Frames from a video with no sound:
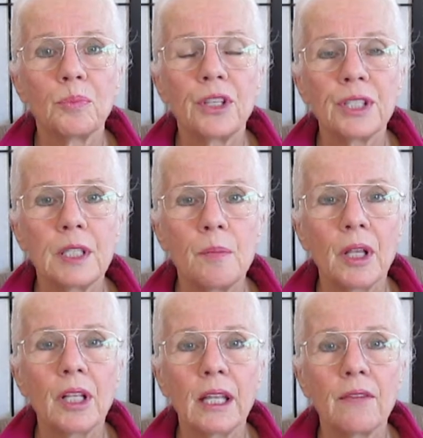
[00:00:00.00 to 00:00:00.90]
the
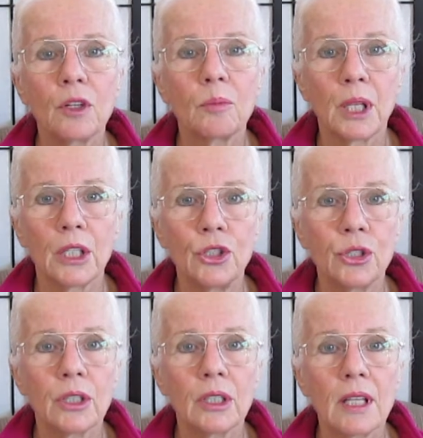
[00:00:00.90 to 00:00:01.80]
stability of your blood
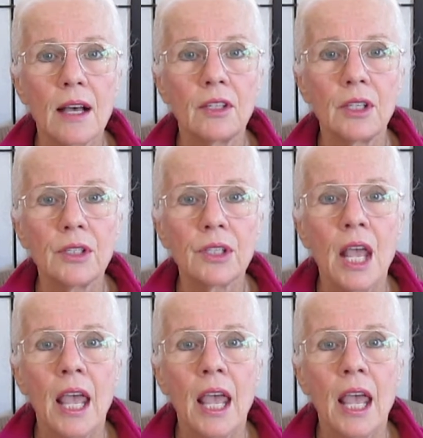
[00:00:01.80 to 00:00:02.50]
sugar levels